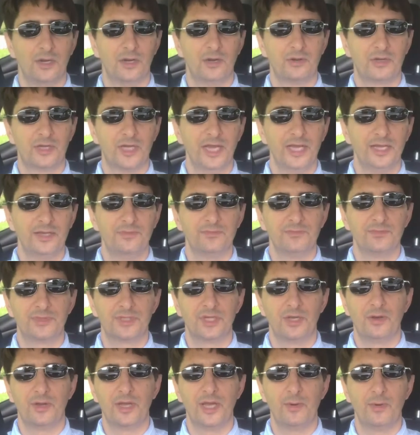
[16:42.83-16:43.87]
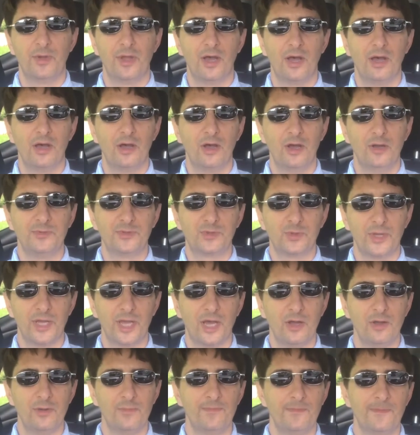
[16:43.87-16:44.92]
Okay, so here we are, home sweet
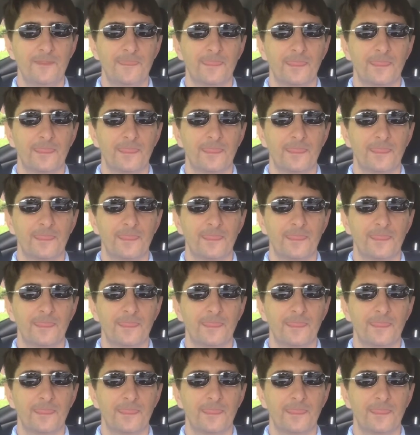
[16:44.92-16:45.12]
home.